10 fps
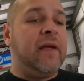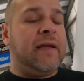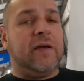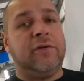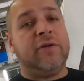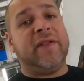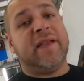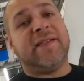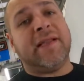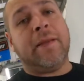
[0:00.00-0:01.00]
He'll do the
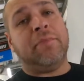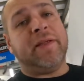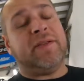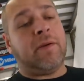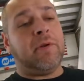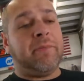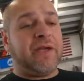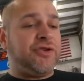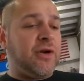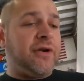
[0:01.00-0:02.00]
assembly, so I'm going to
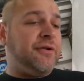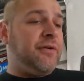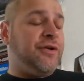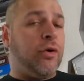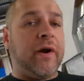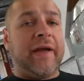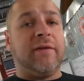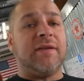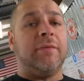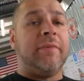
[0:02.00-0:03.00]
make sure I do the door
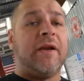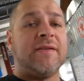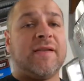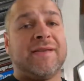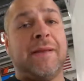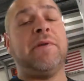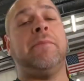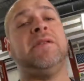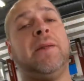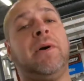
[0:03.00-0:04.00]
handles and the mirrors at the same
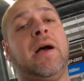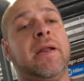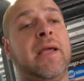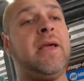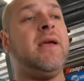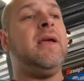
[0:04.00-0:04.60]
time as the body.